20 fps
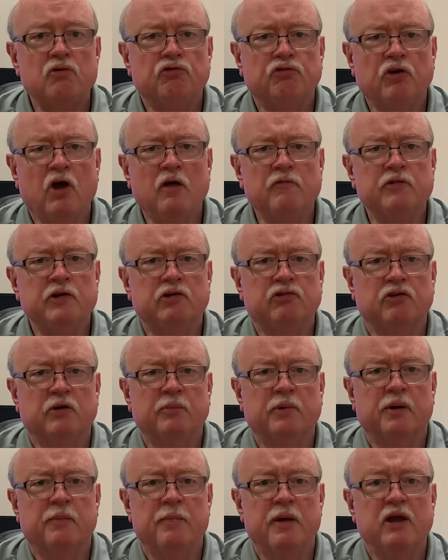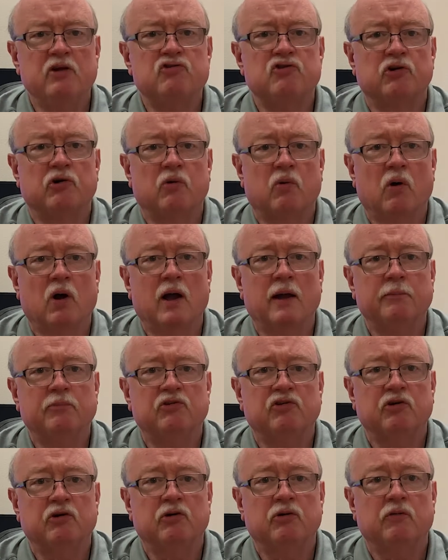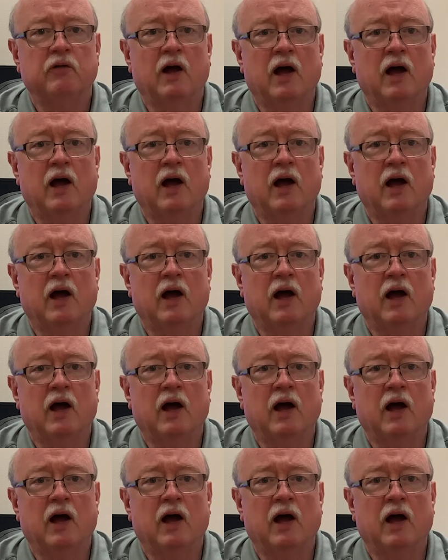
solving some of the major crimes here,